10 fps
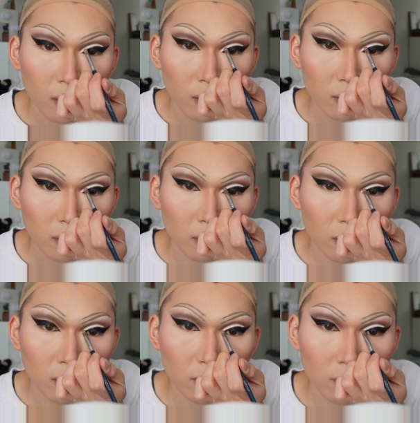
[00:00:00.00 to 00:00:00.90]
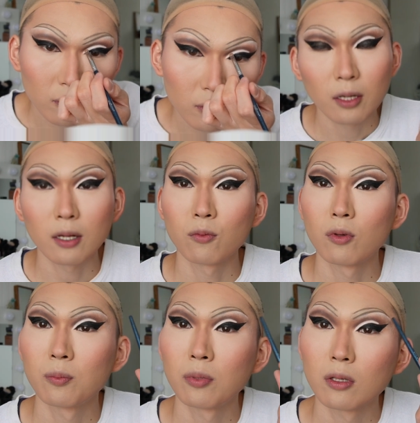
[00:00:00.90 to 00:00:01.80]
It's good enough. Kind of want
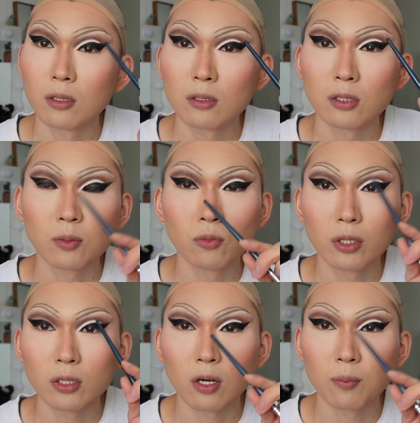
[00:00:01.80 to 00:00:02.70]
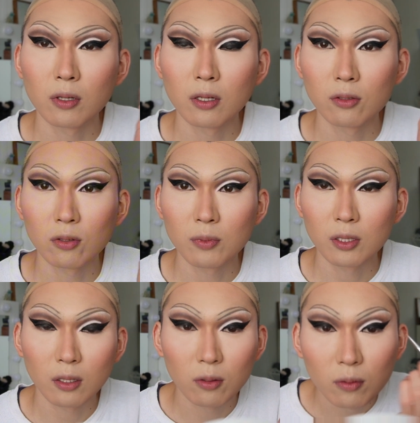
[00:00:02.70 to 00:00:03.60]
to put a shimmery top on it to make
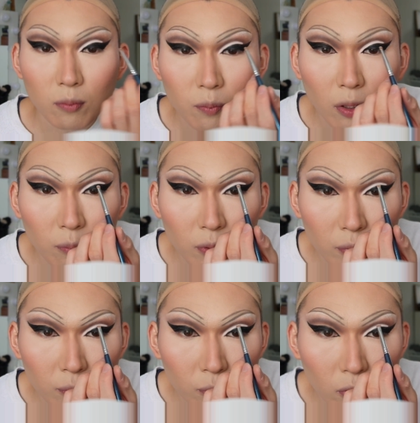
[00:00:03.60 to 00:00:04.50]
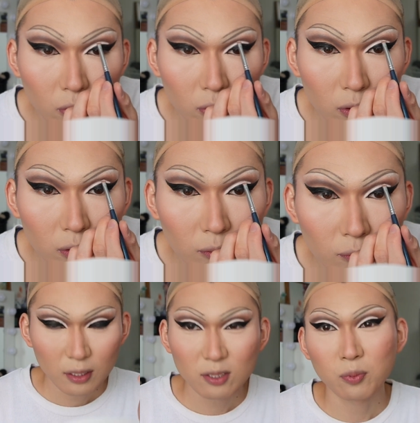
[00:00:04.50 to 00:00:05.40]
it pop a bit more.
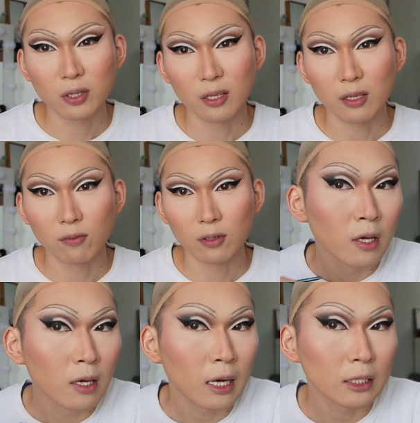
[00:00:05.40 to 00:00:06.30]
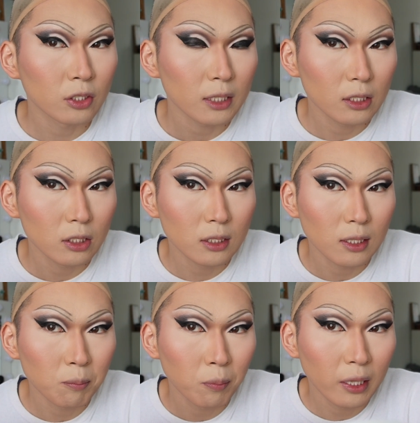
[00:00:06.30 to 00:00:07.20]
That's pretty even. I just added
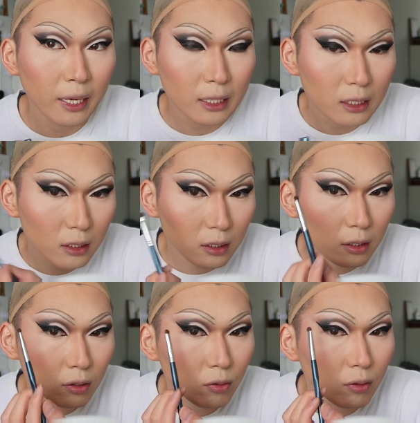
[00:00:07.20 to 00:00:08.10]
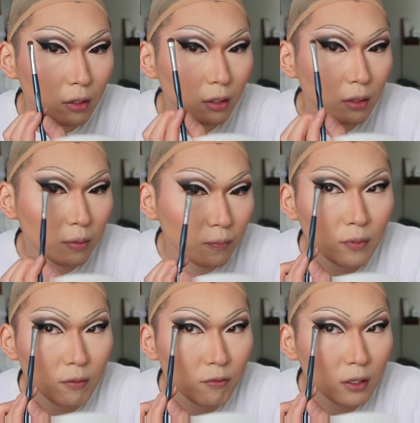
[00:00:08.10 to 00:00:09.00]
some black into the
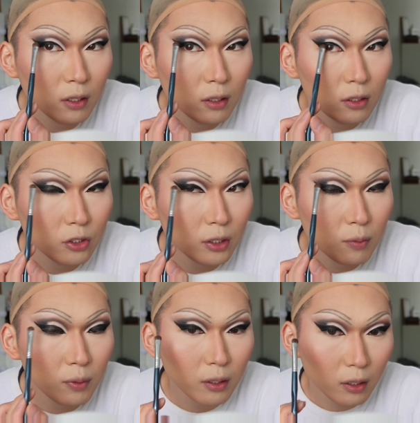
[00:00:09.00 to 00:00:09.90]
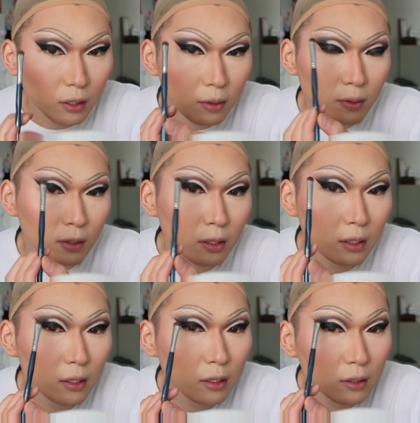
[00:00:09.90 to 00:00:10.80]
V shape here,
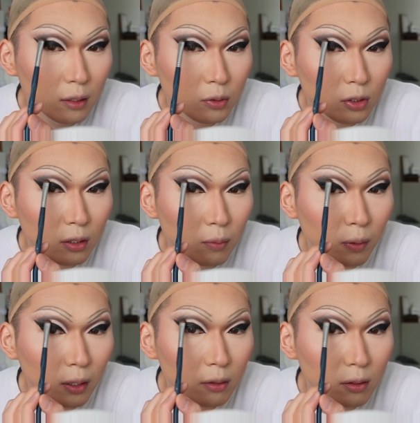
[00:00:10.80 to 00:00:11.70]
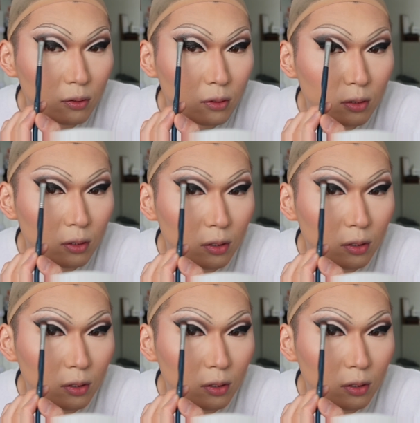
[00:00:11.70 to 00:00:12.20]
and I'm just gonna blend this